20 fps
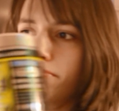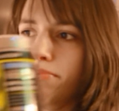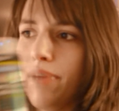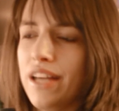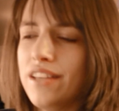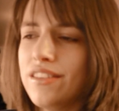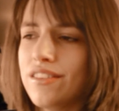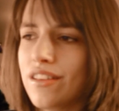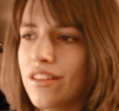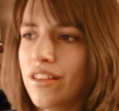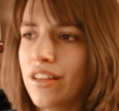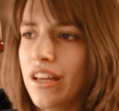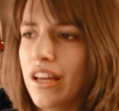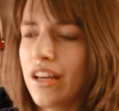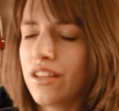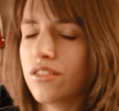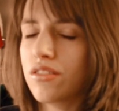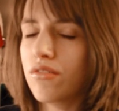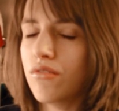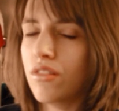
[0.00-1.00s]

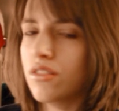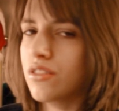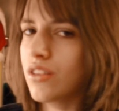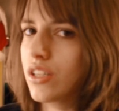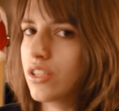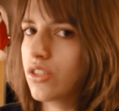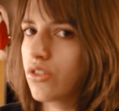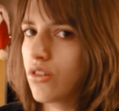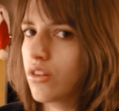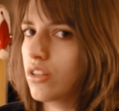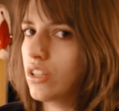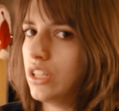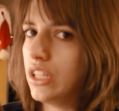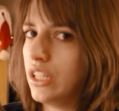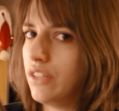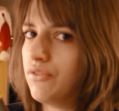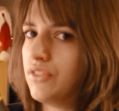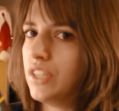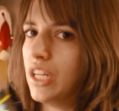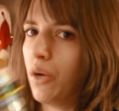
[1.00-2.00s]
basically as soon as I started
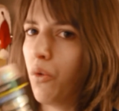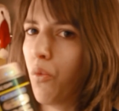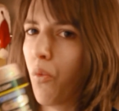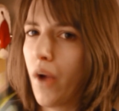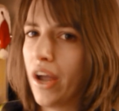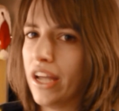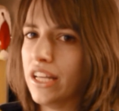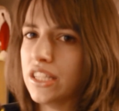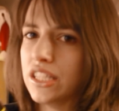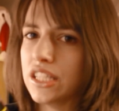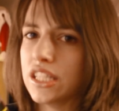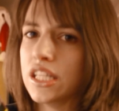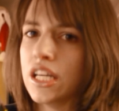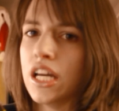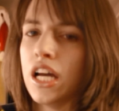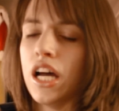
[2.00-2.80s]
lifting weights.